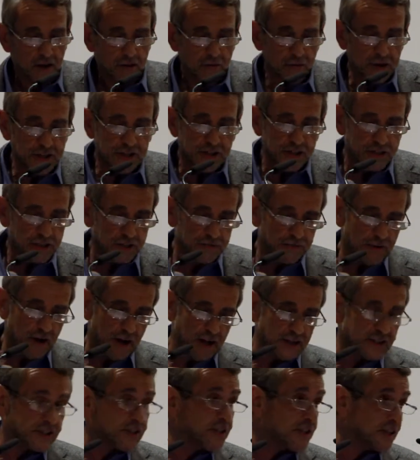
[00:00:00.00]
Recent
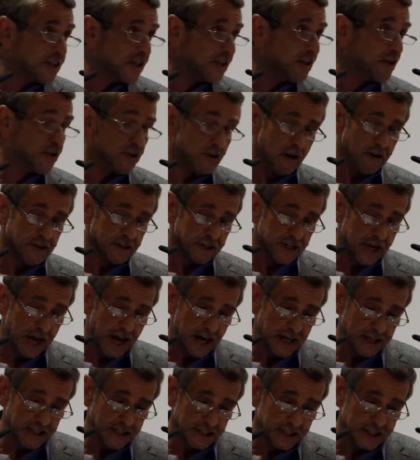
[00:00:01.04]
advances in
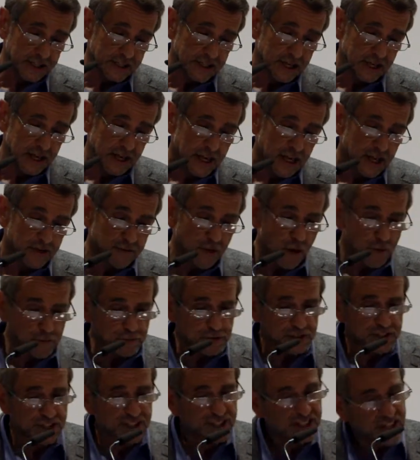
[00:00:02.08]
neuroscience have
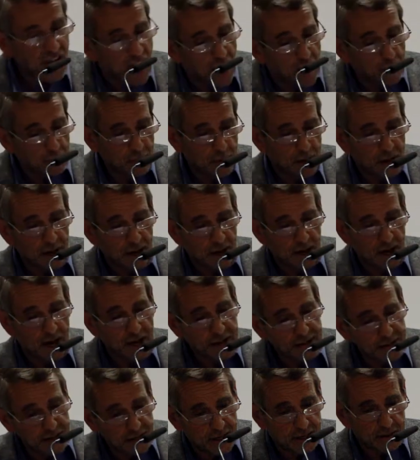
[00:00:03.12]
offered some,
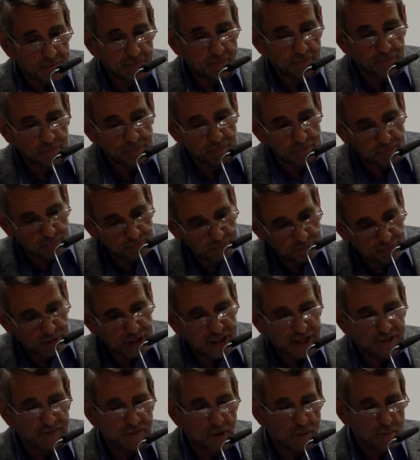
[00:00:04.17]
I think,
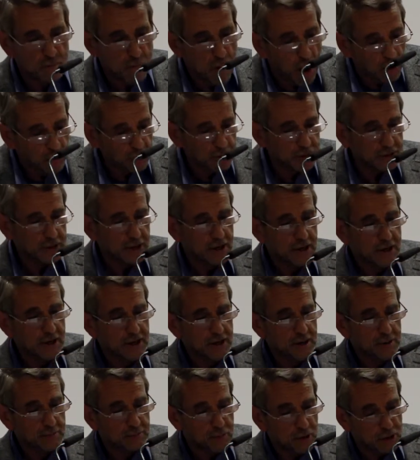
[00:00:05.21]
pretty remote
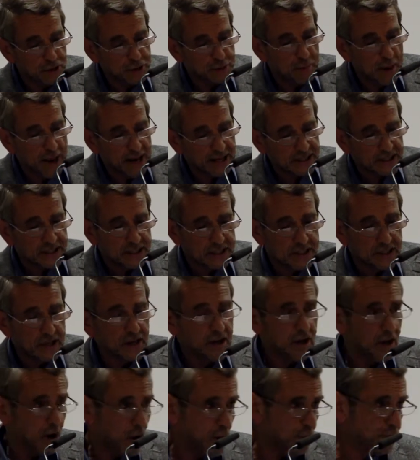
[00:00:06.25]
prospects
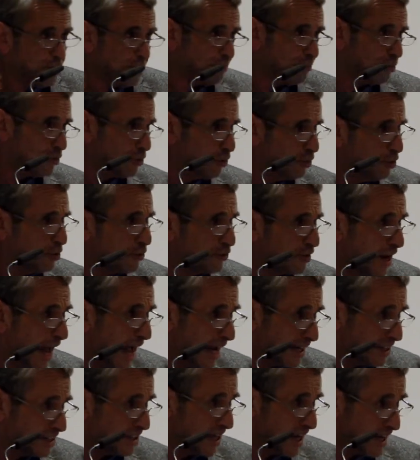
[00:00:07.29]
of improved
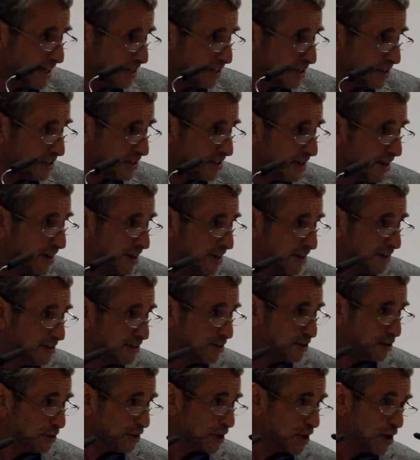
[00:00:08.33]
access
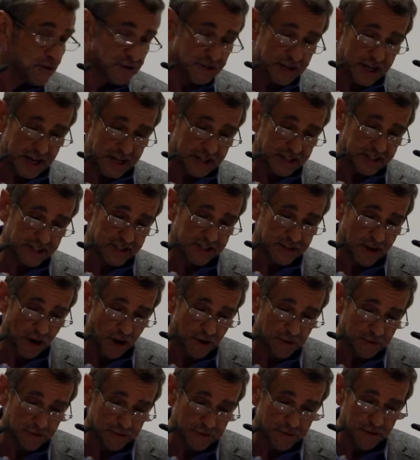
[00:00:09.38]
to the contents
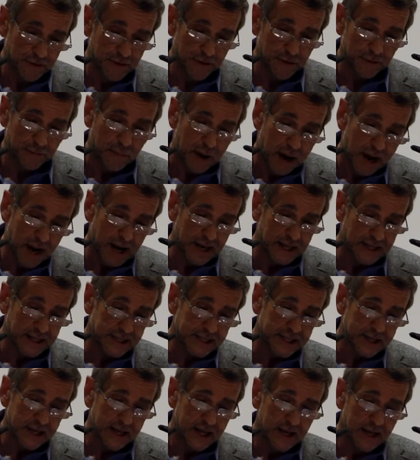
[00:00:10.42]
of the
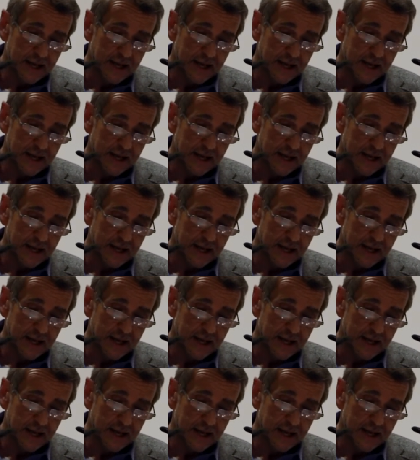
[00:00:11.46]
mind.